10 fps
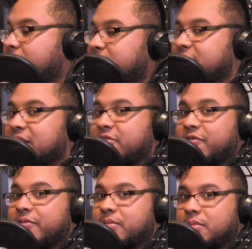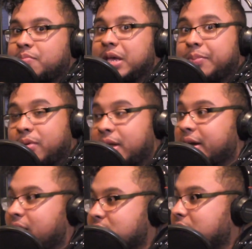So he could give people
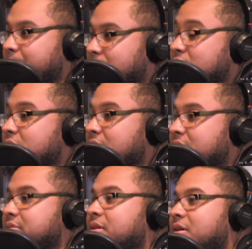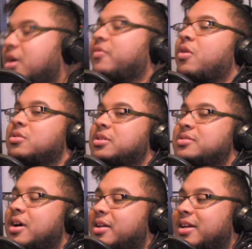like us opportunities. Of course
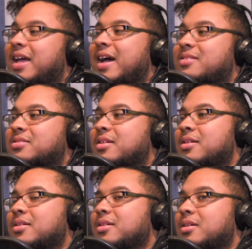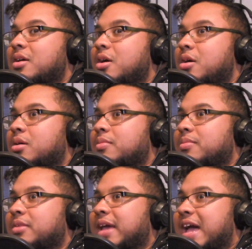he's not going to cast
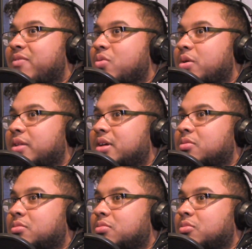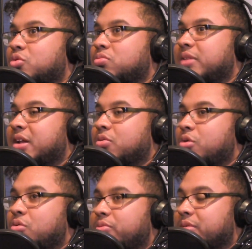like everyone like who they
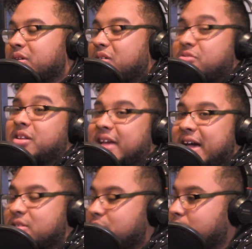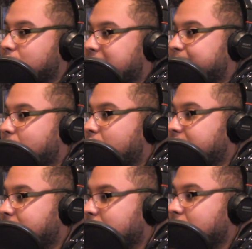don't know. Like, he's going to cast people with